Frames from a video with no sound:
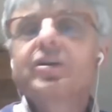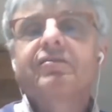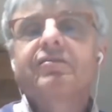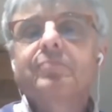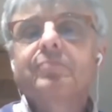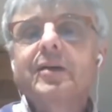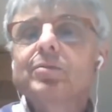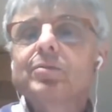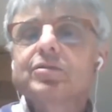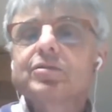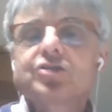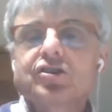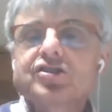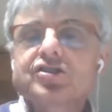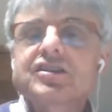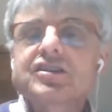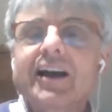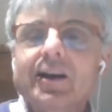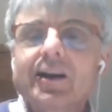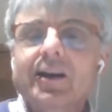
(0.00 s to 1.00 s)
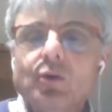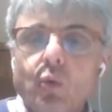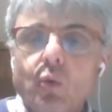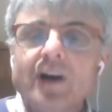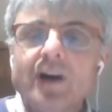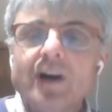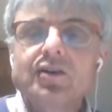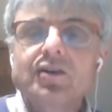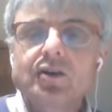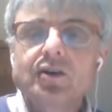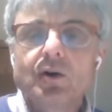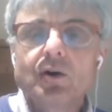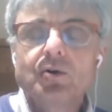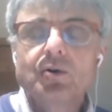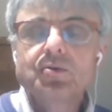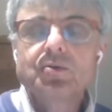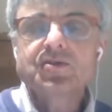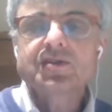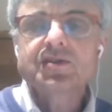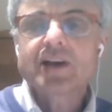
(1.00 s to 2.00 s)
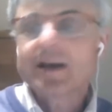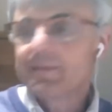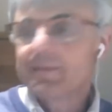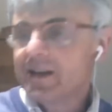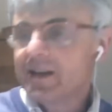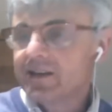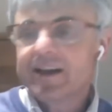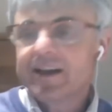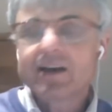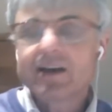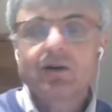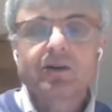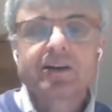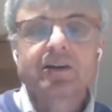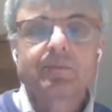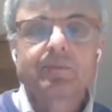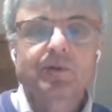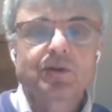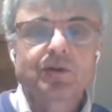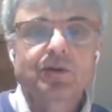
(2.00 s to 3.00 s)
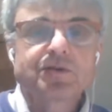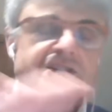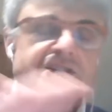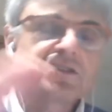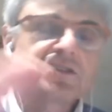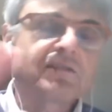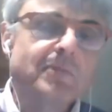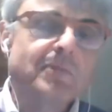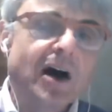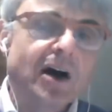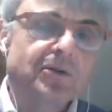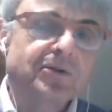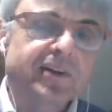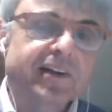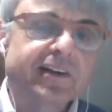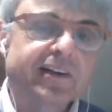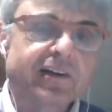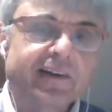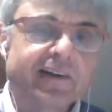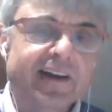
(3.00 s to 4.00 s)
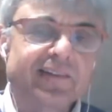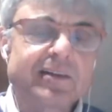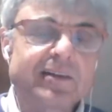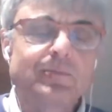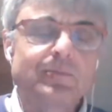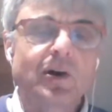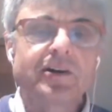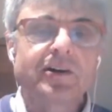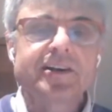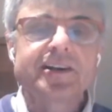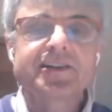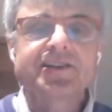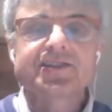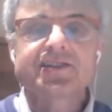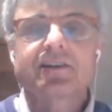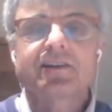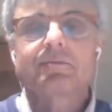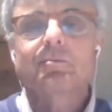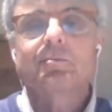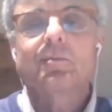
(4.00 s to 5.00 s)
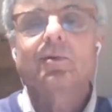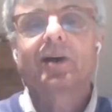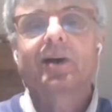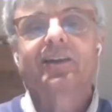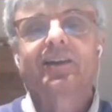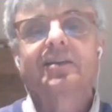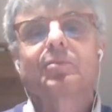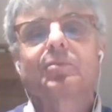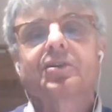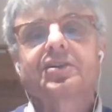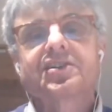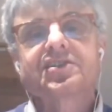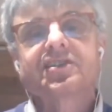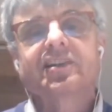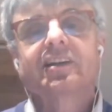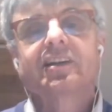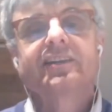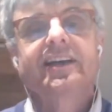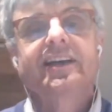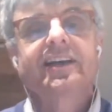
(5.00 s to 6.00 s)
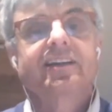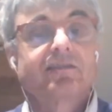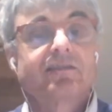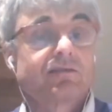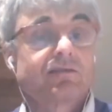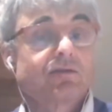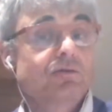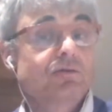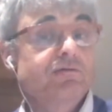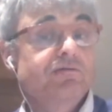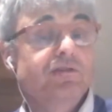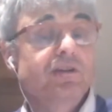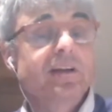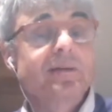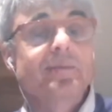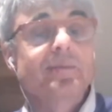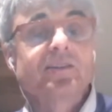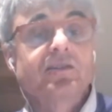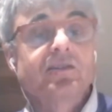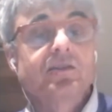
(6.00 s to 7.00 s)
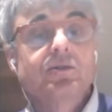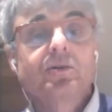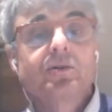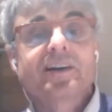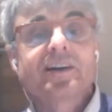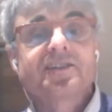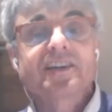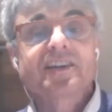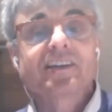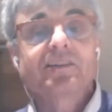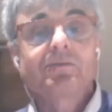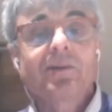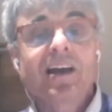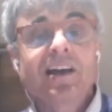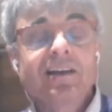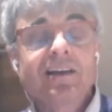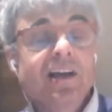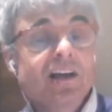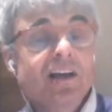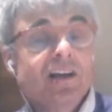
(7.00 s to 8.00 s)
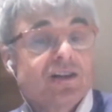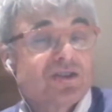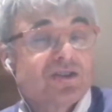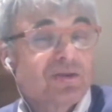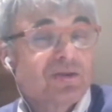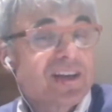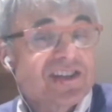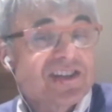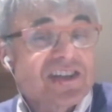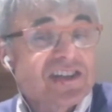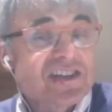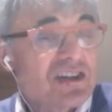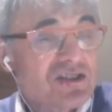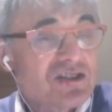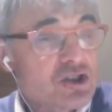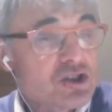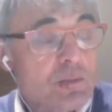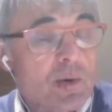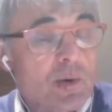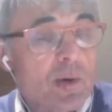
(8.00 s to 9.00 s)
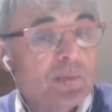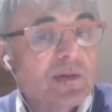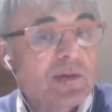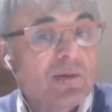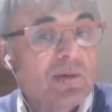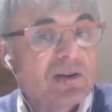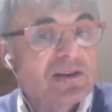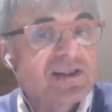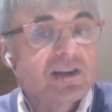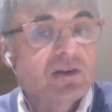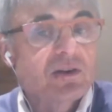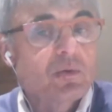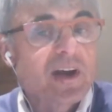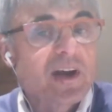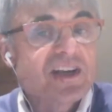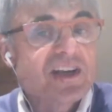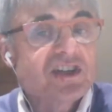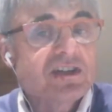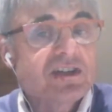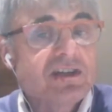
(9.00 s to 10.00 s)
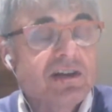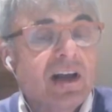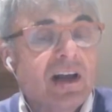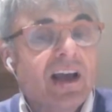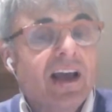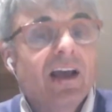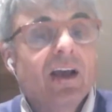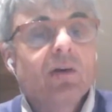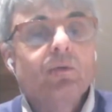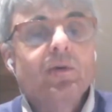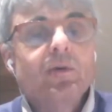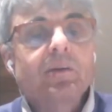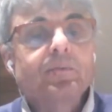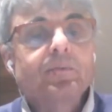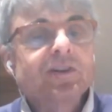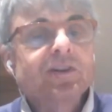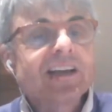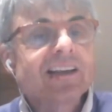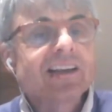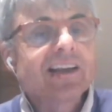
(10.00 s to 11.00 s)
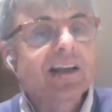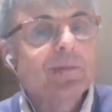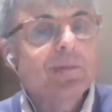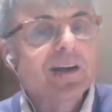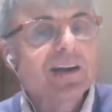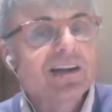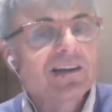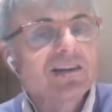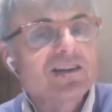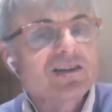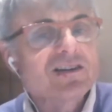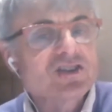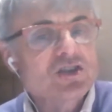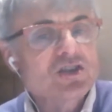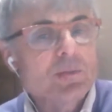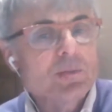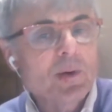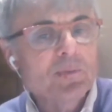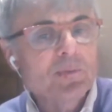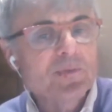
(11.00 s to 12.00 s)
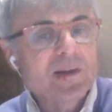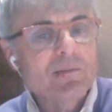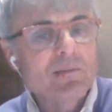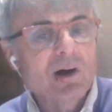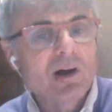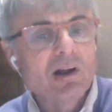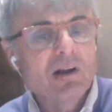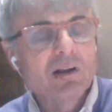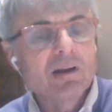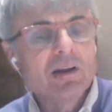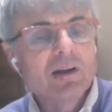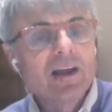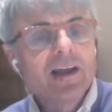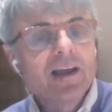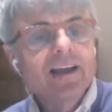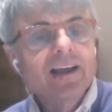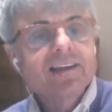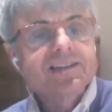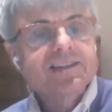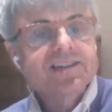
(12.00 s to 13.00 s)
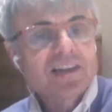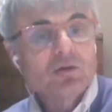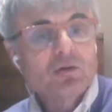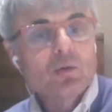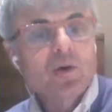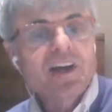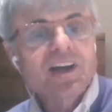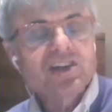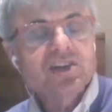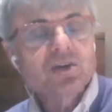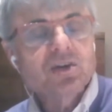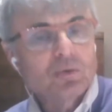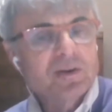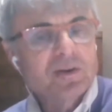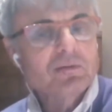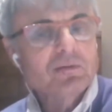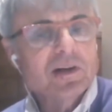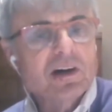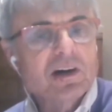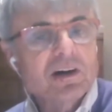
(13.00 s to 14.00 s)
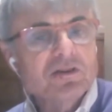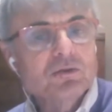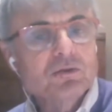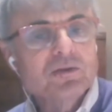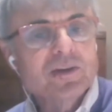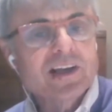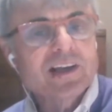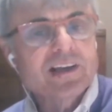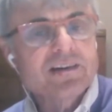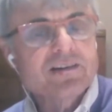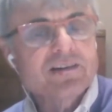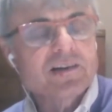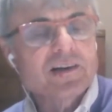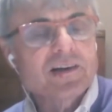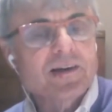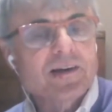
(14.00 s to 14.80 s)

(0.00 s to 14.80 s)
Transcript: give people just like one dose, I mean, they are in the process of mounting their antibodies. The antibodies still need to fully mature, etc. So this is a suboptimal situation. We are putting them in a suboptimal situation with regard to their